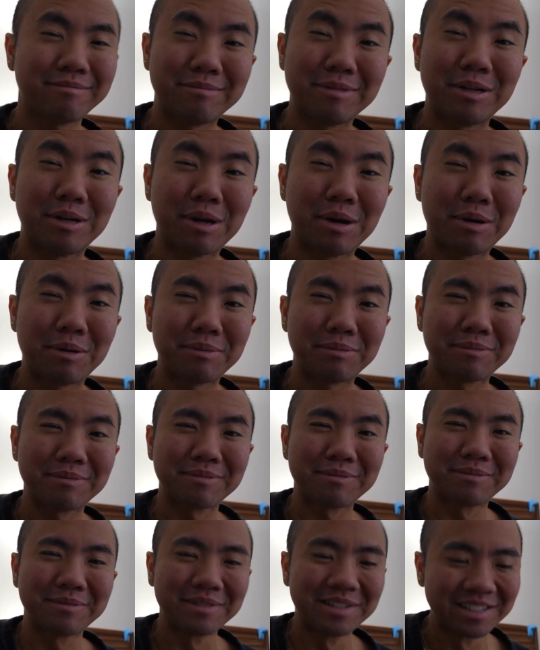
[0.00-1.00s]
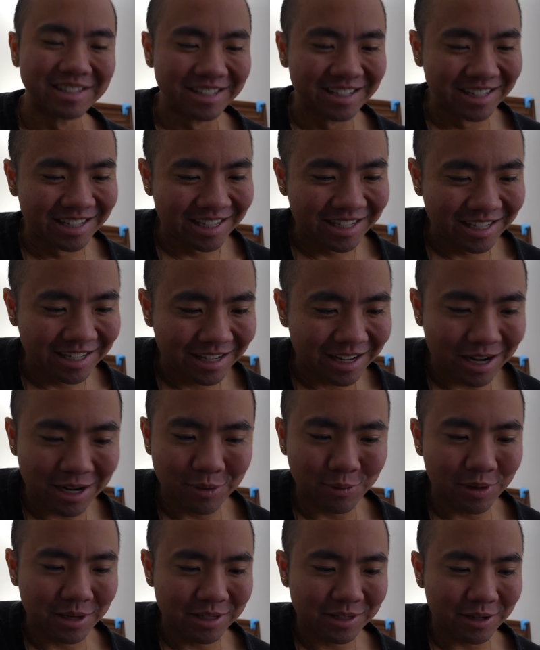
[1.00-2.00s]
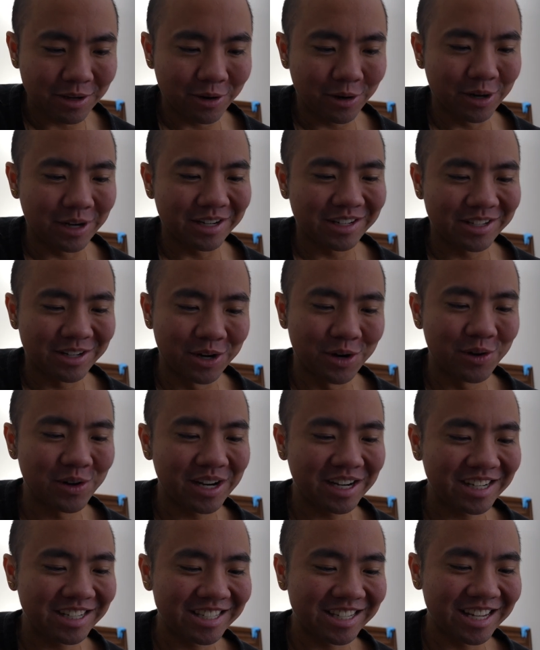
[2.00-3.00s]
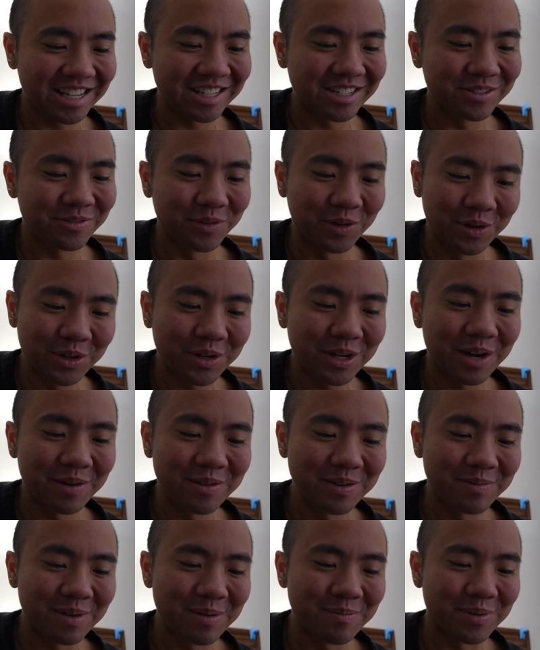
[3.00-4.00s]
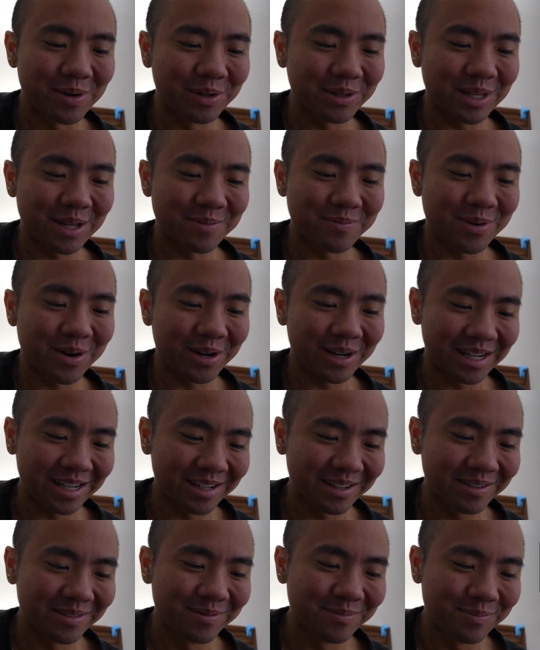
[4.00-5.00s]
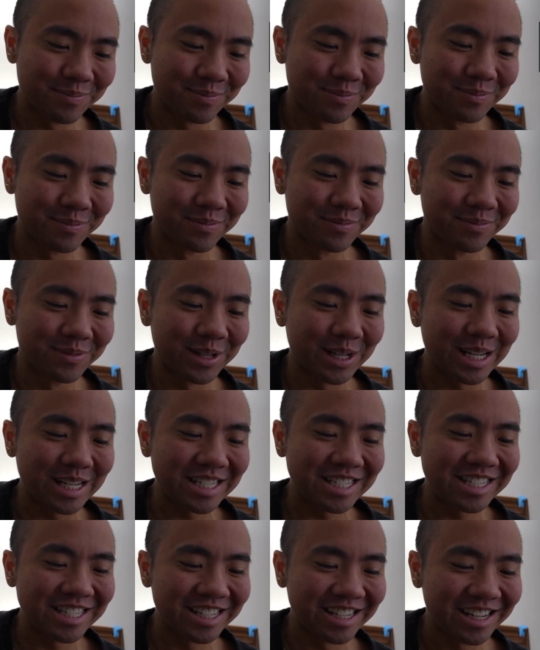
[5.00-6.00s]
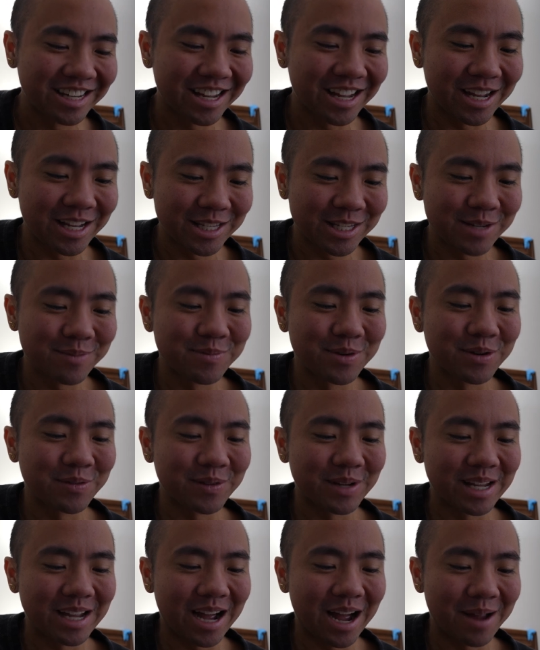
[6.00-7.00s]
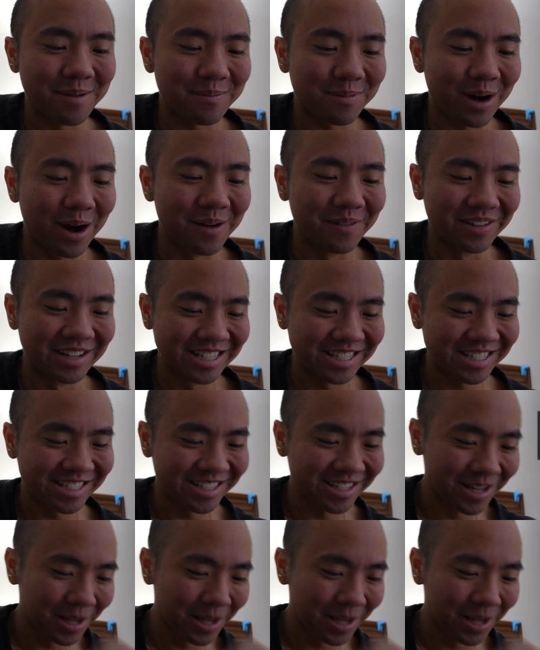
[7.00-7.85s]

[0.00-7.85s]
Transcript: You know. Anyways, all right, Tariq says, will you come to my birthday party? Please, it's a movie, I promise.